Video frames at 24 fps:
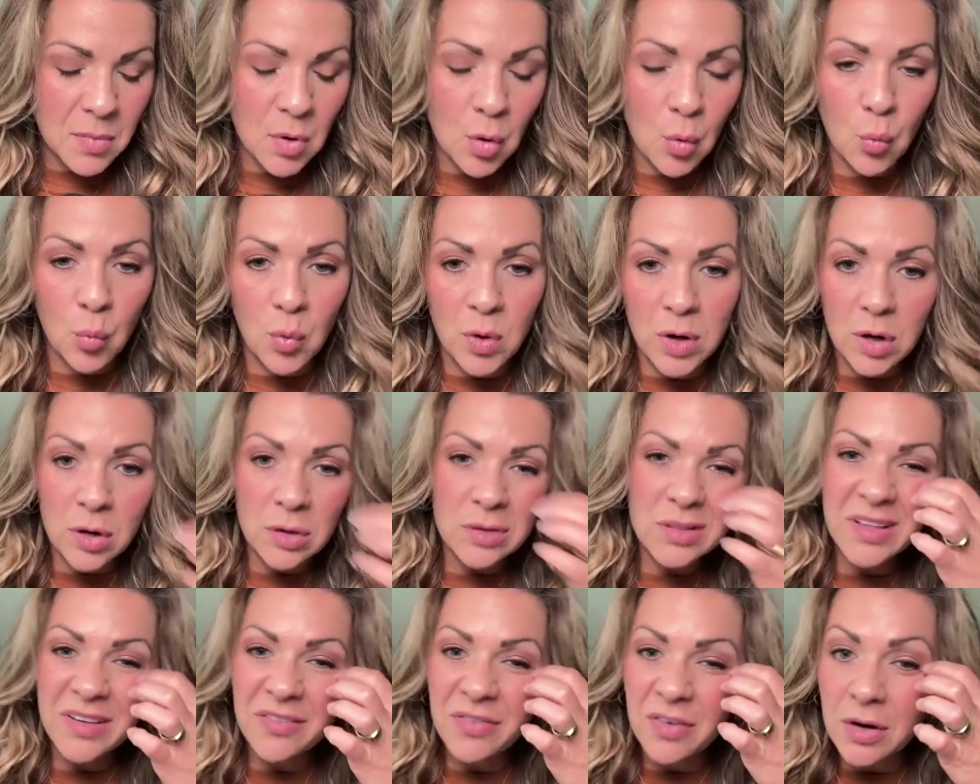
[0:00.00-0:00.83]
When our
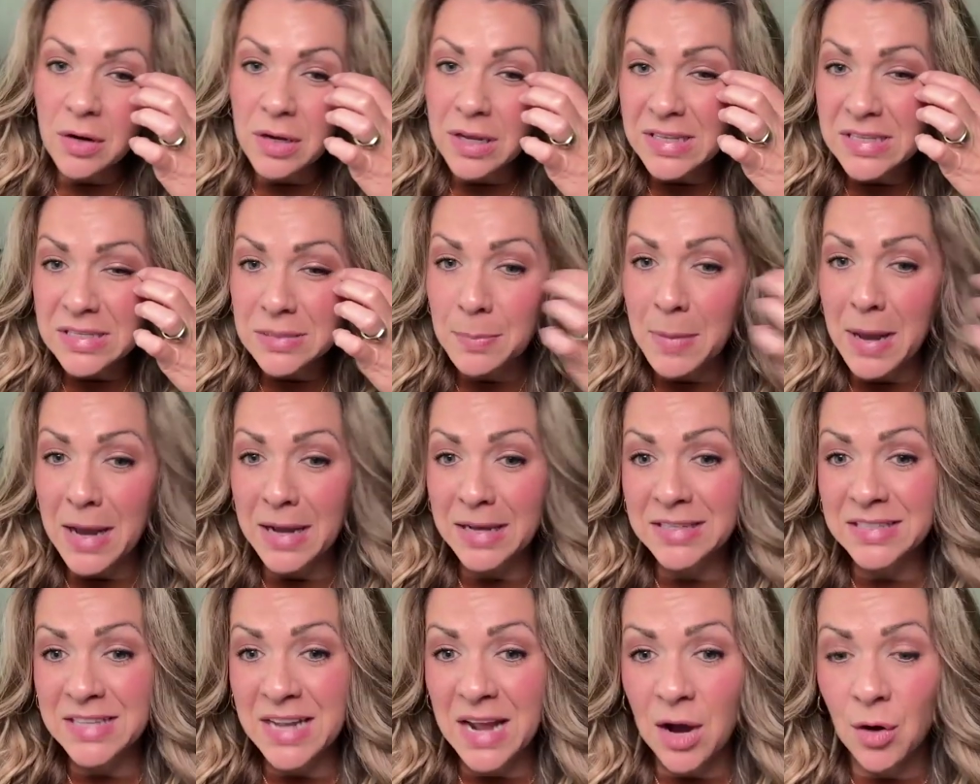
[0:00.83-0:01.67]
liver gets
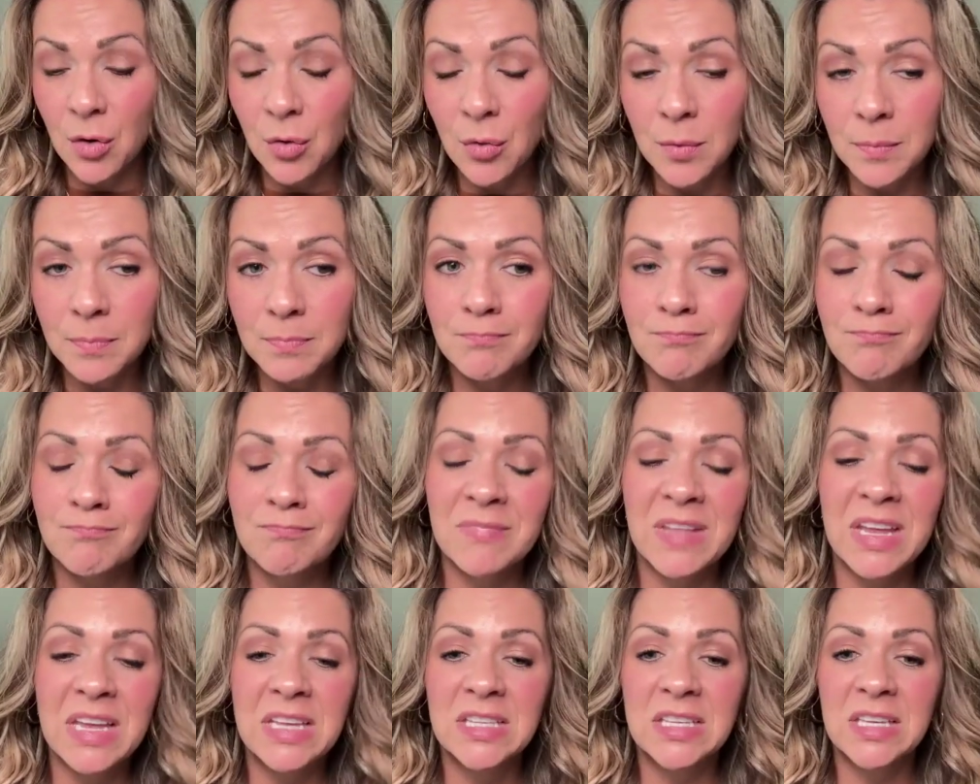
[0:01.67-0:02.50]
maxed out,
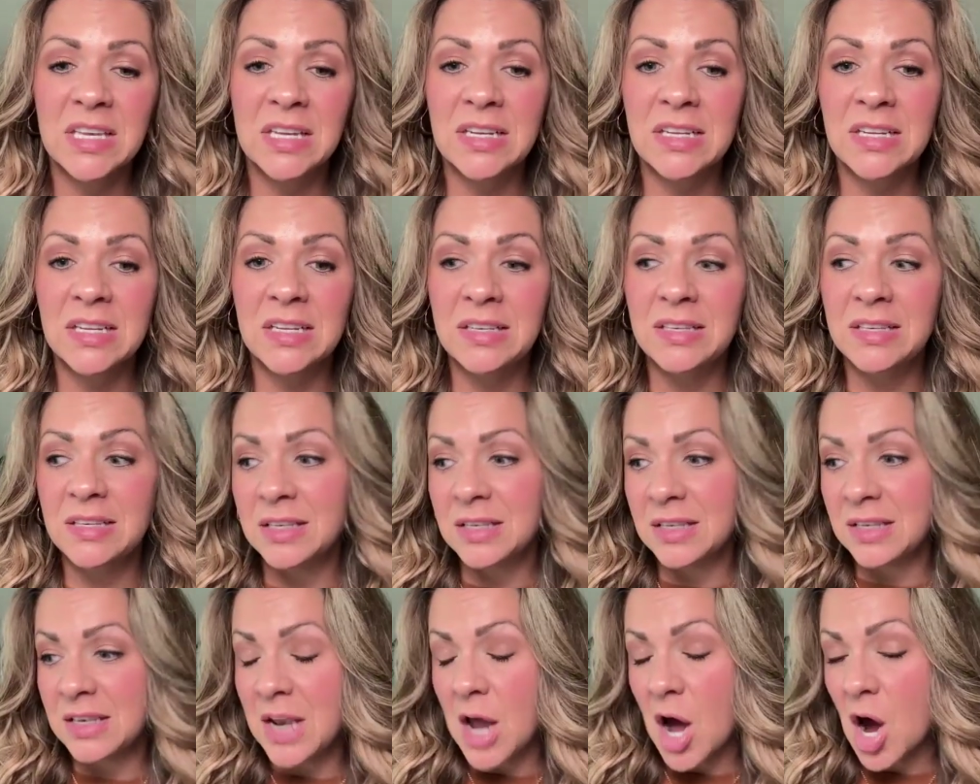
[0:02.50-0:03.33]
it's going to
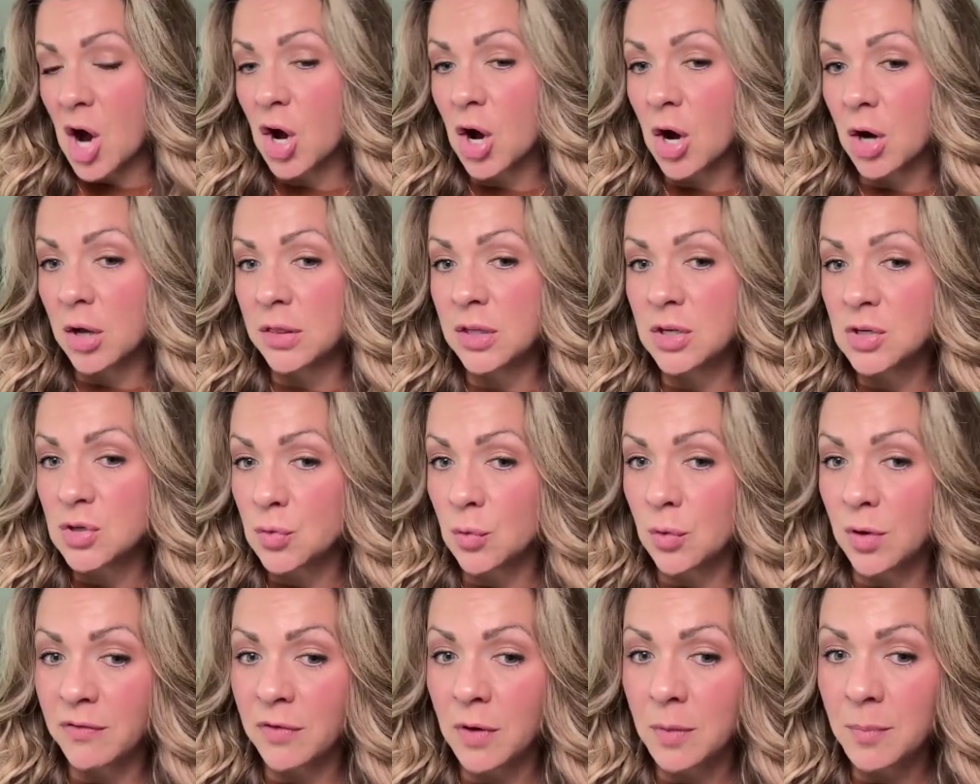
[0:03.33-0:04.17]
knock on the
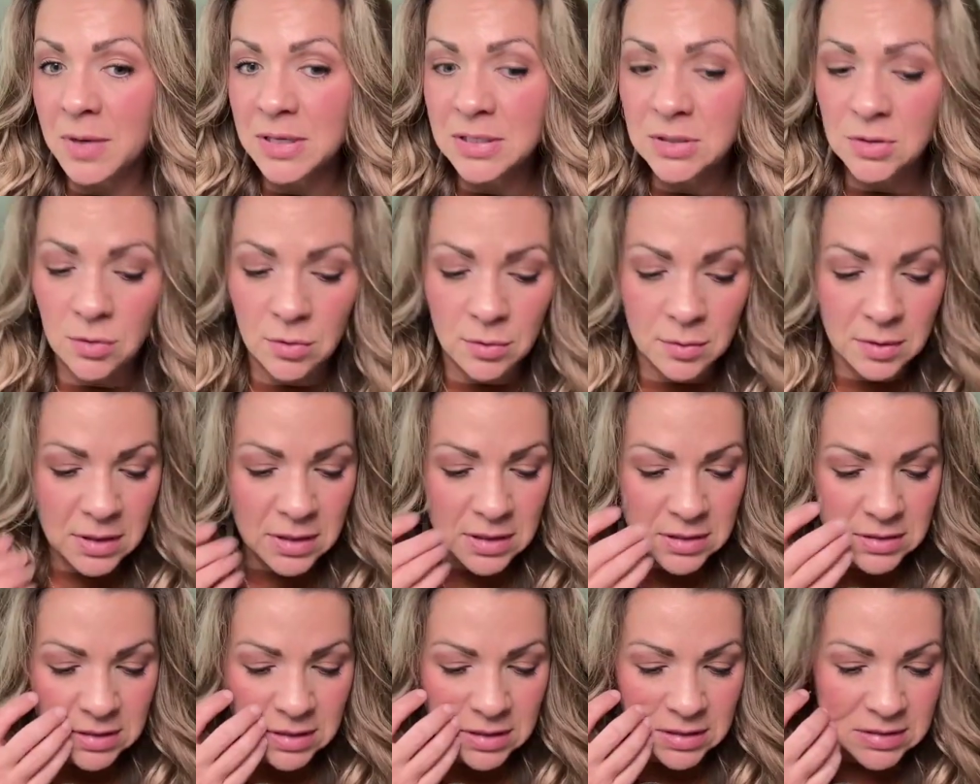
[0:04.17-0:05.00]
door of our muscle and
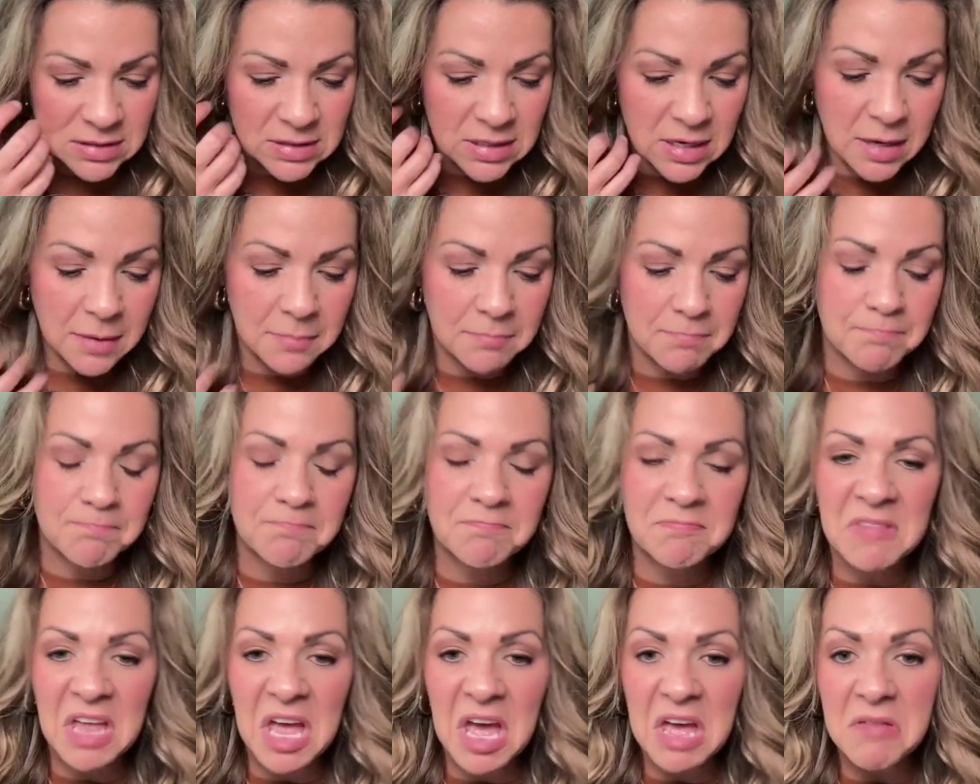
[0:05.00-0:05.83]
it's going to say,
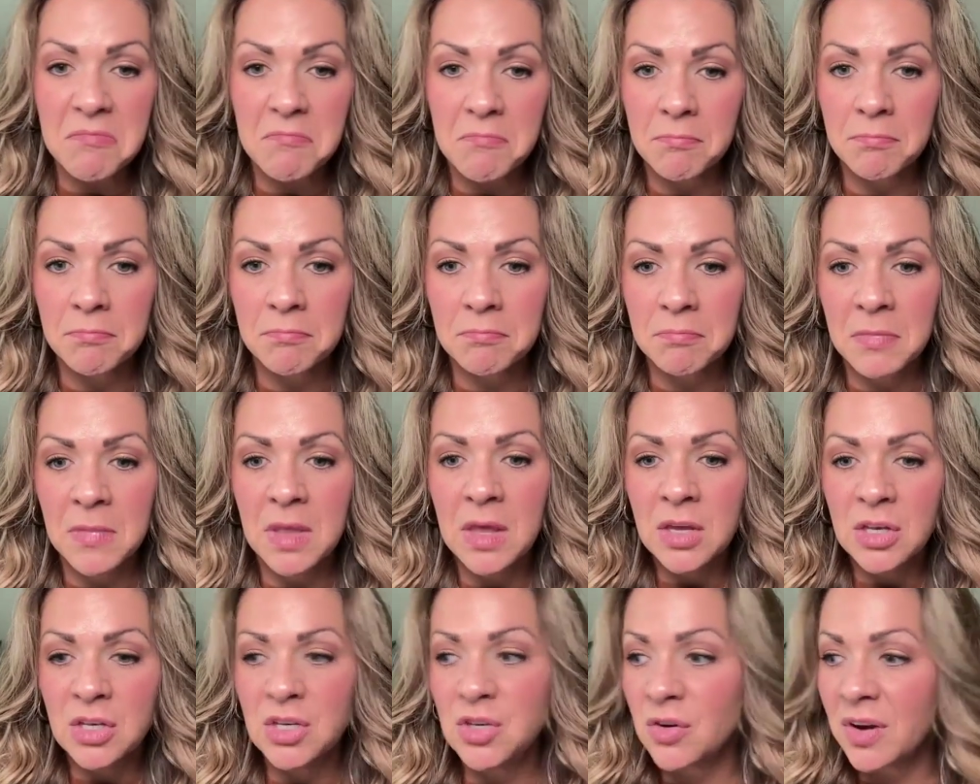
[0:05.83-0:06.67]
hey,
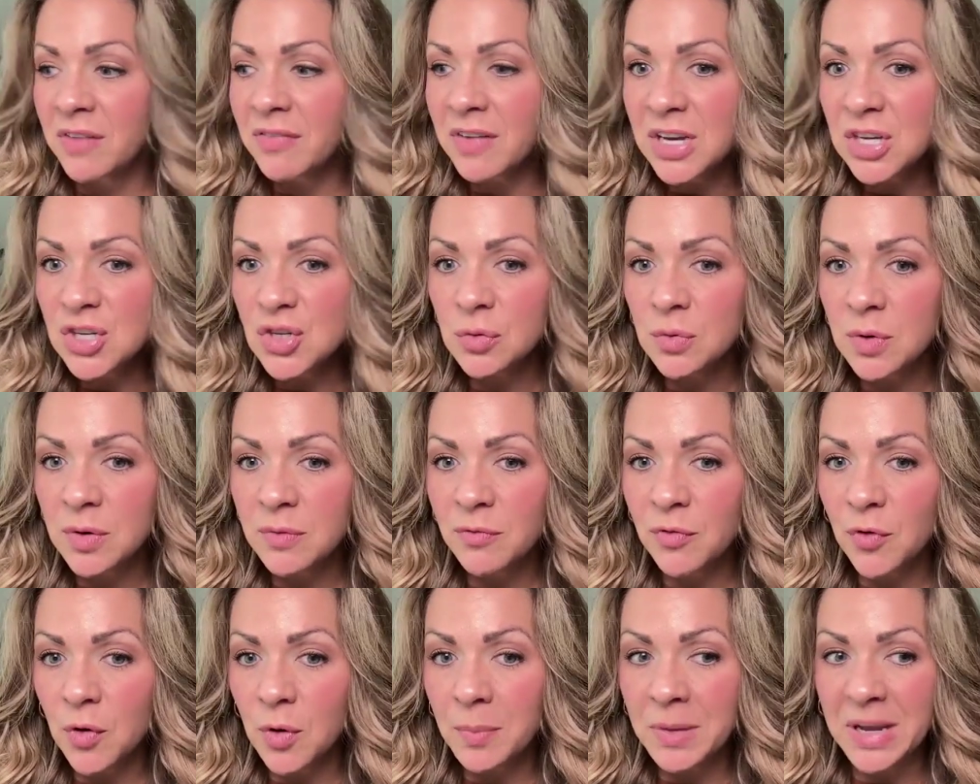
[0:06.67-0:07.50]
do you have extra
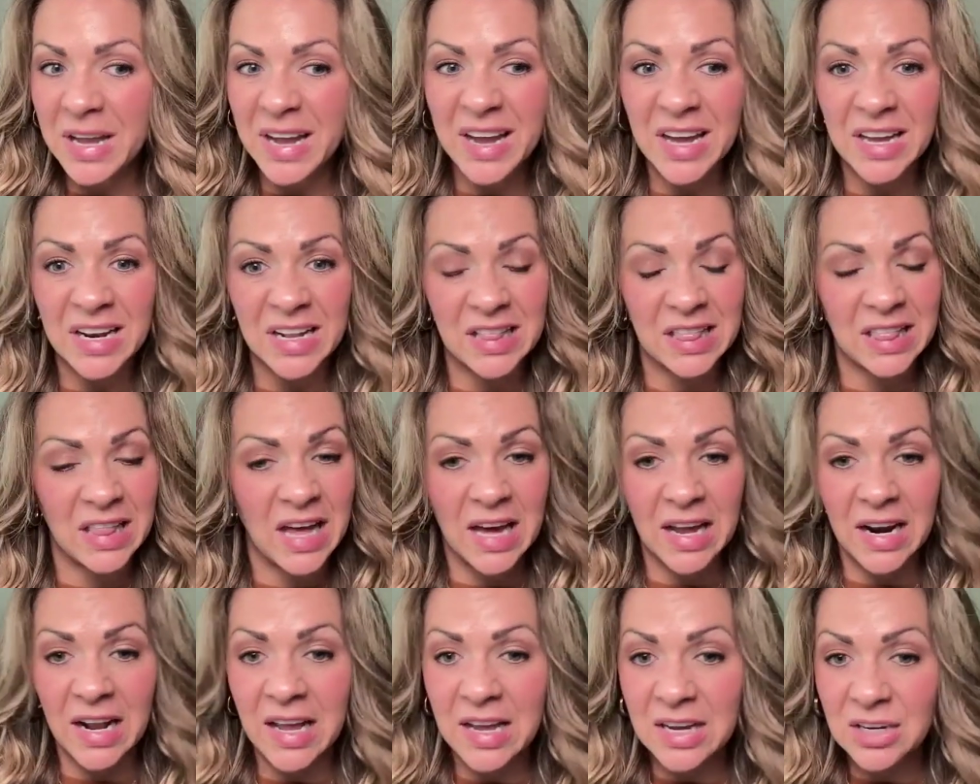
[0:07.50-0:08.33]
room for me? I got a
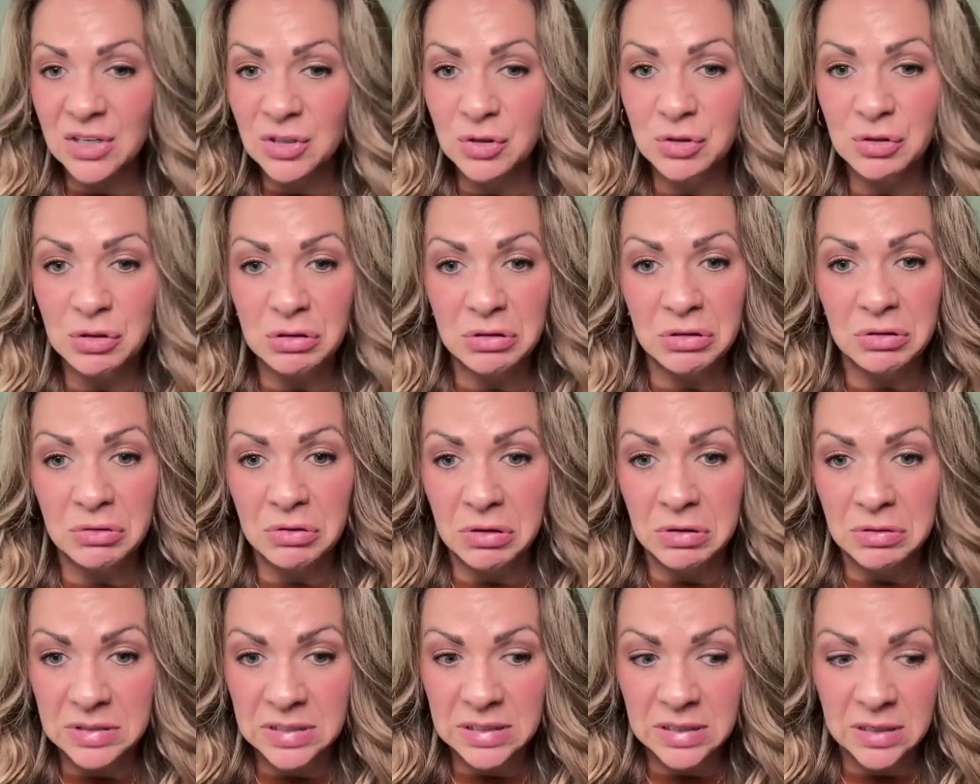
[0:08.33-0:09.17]
lot of extra
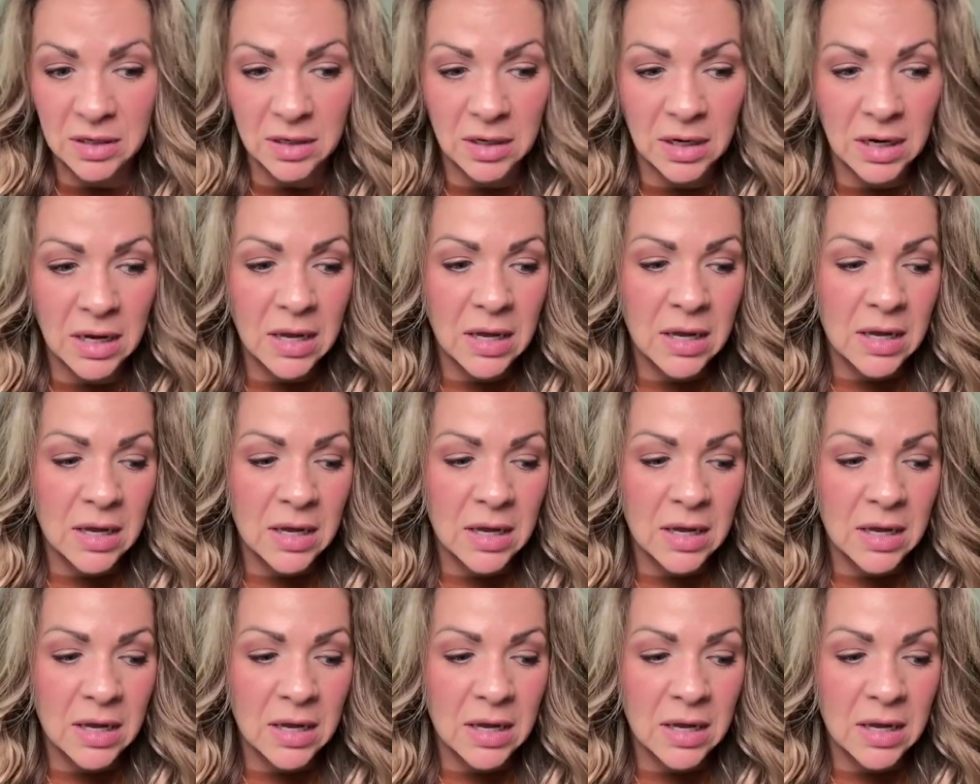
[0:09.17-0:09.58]
glucose here.